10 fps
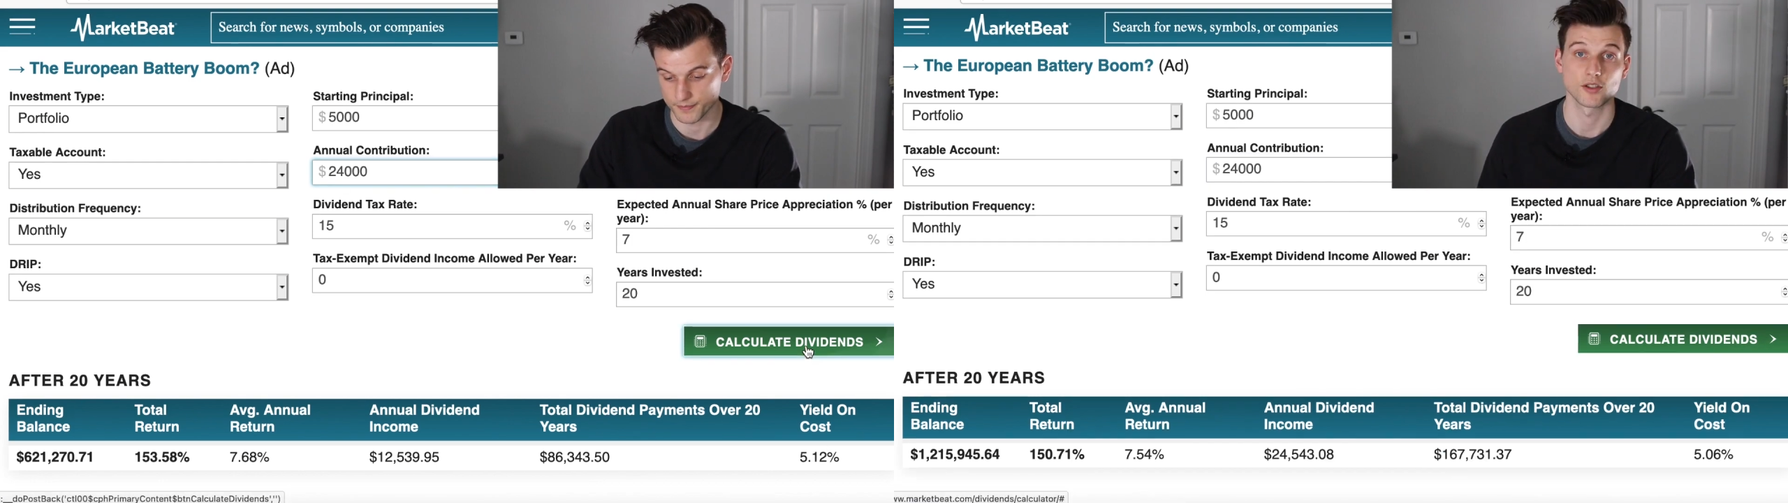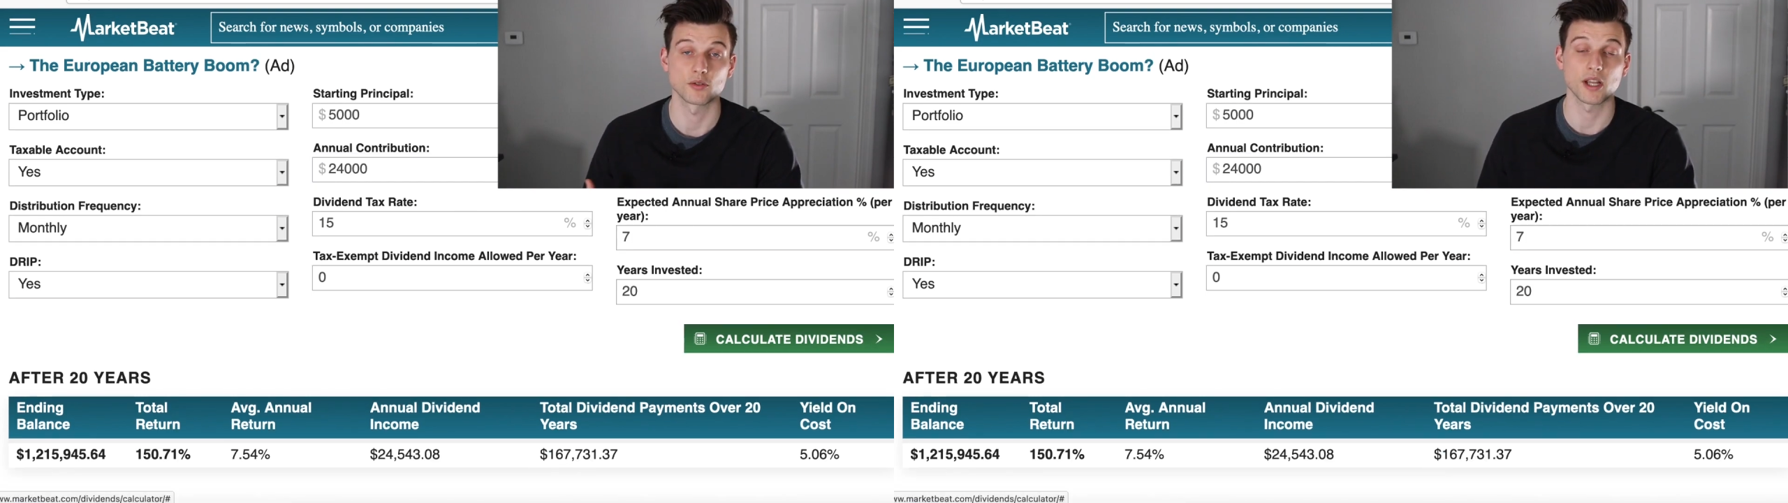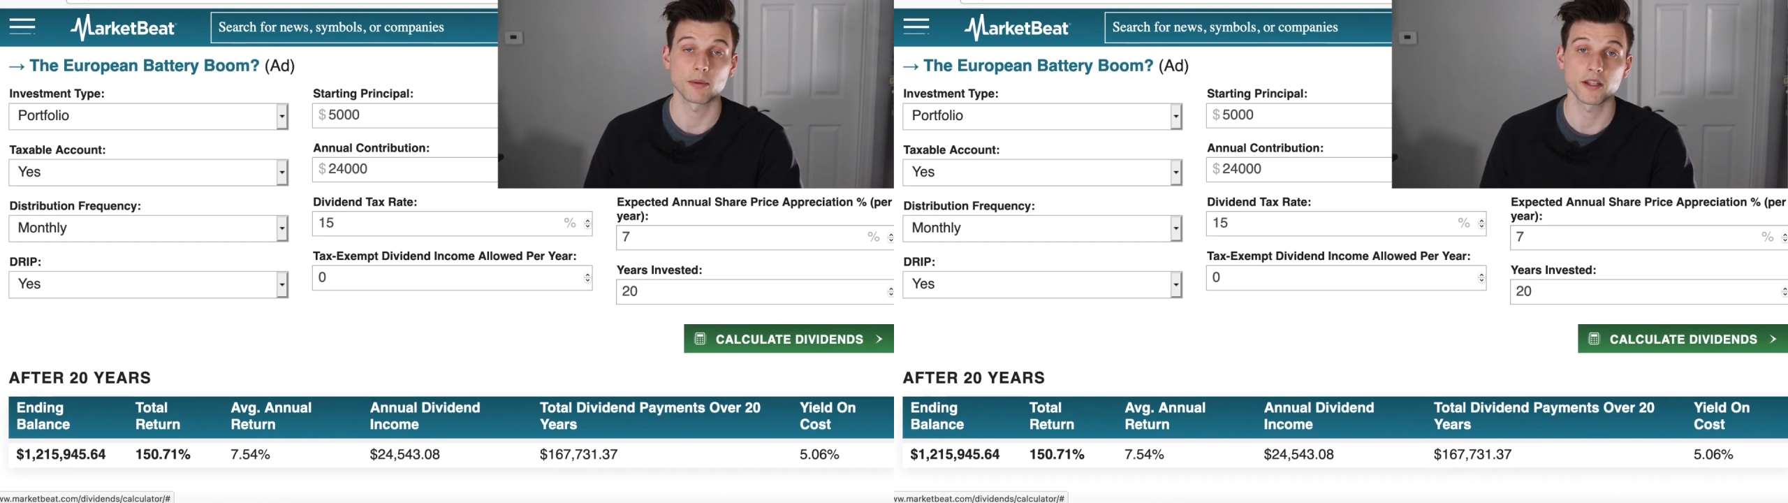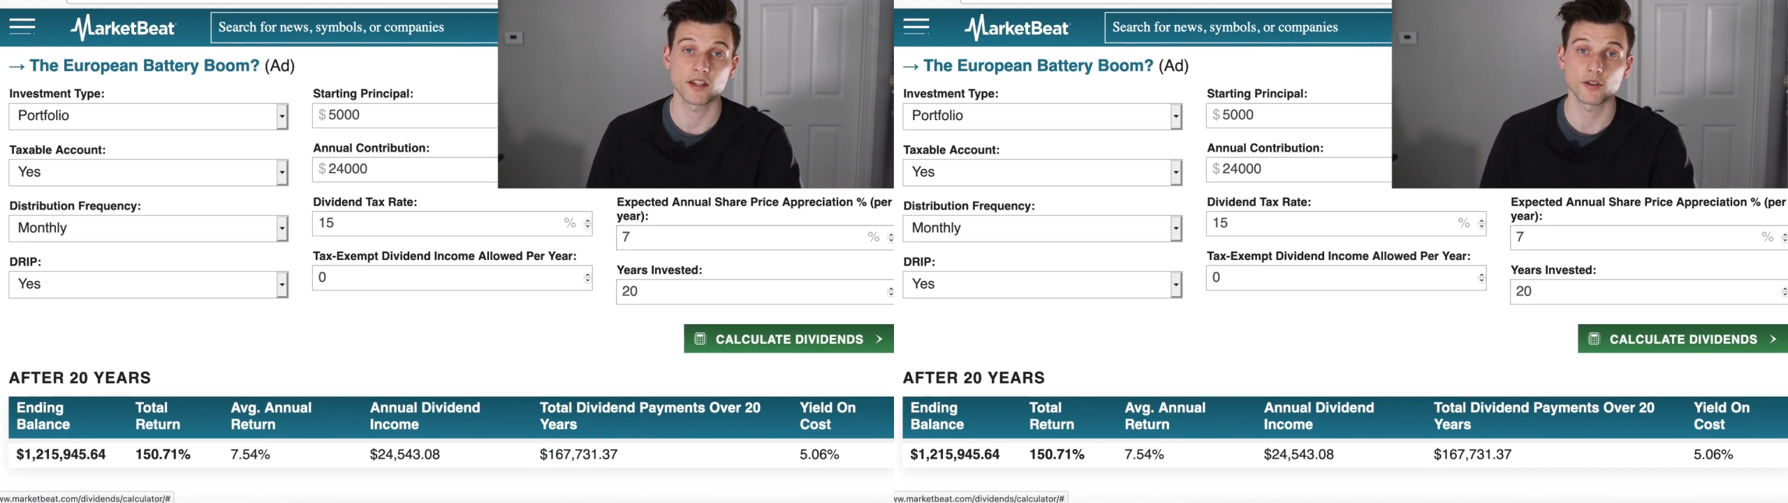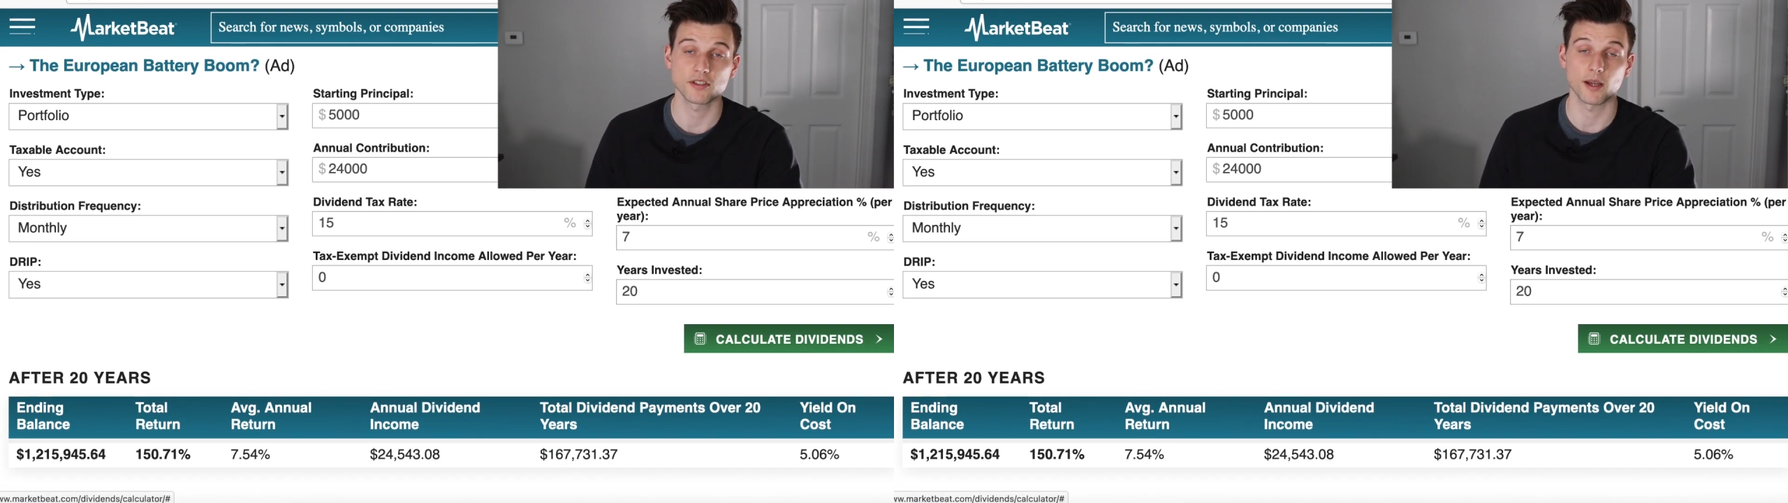So doubling
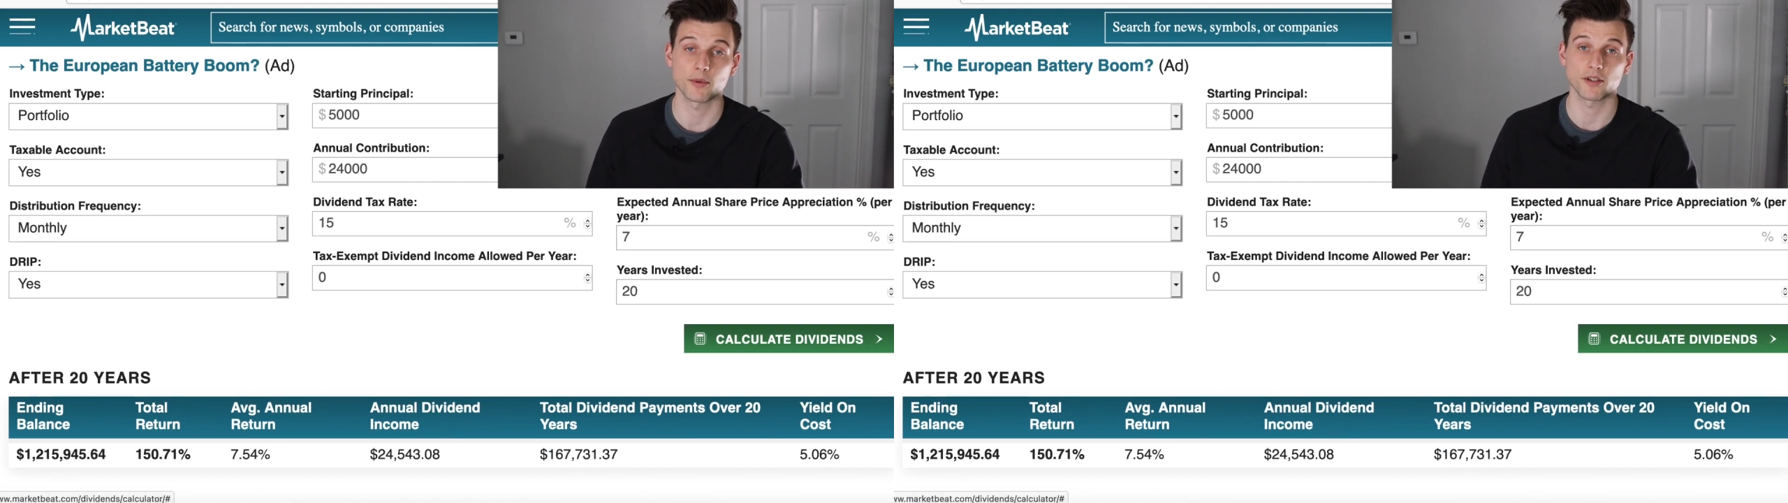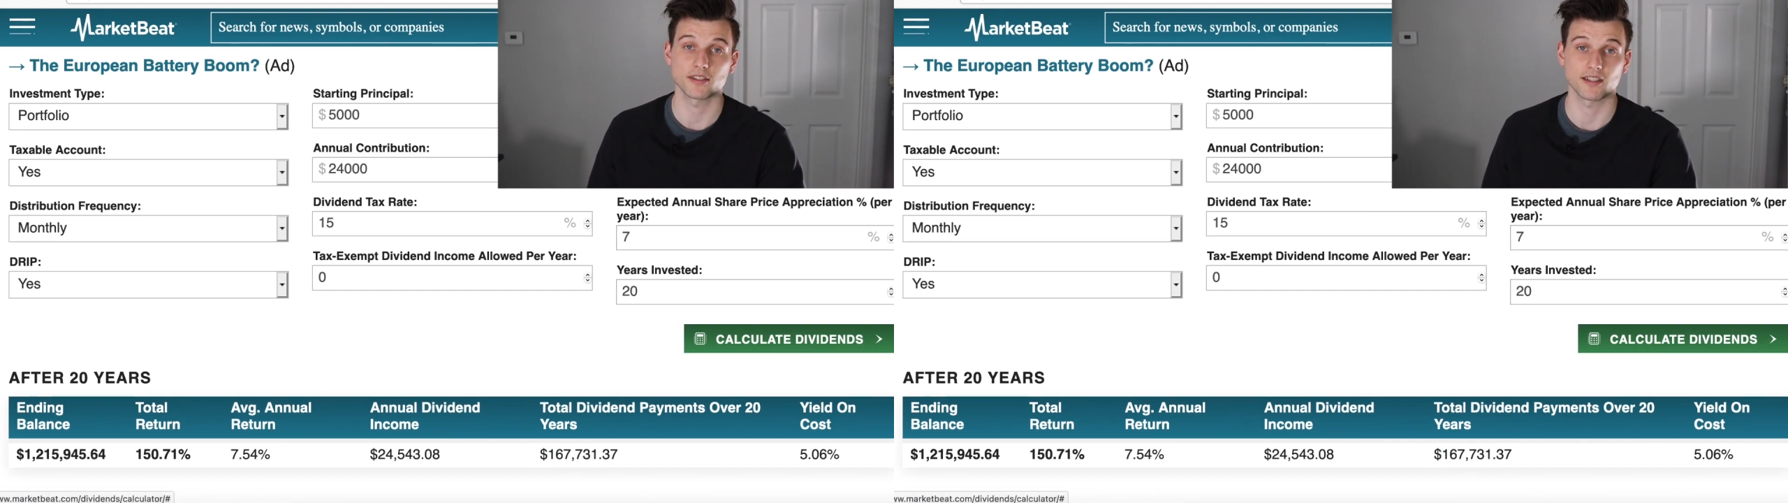those numbers,